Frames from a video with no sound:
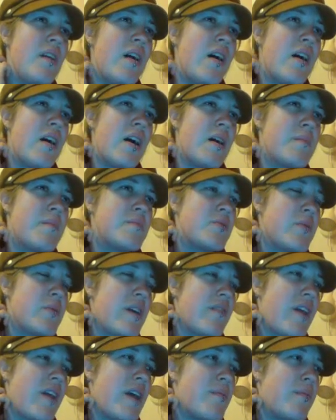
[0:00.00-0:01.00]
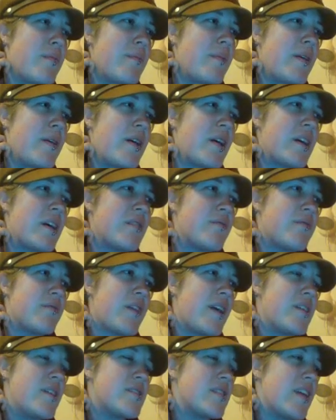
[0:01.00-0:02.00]
Um, so we have Hyperbug and
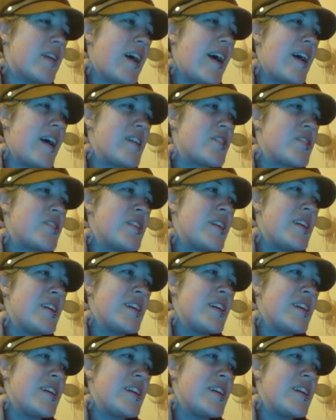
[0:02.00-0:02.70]
Fire Slash.